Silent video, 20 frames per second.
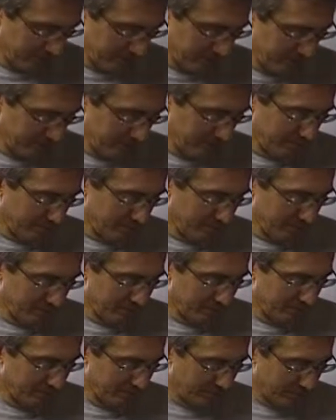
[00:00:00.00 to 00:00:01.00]
about this.
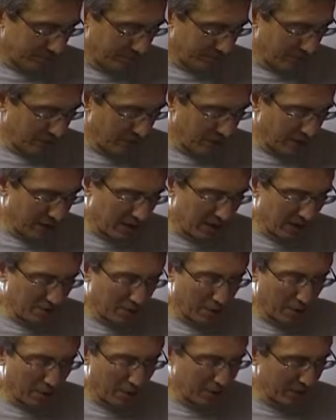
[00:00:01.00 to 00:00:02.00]
Oh yeah,
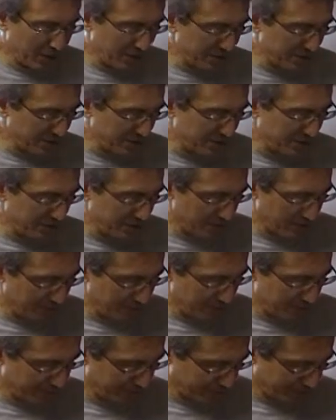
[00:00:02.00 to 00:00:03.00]
the Republicans. Now what are you going to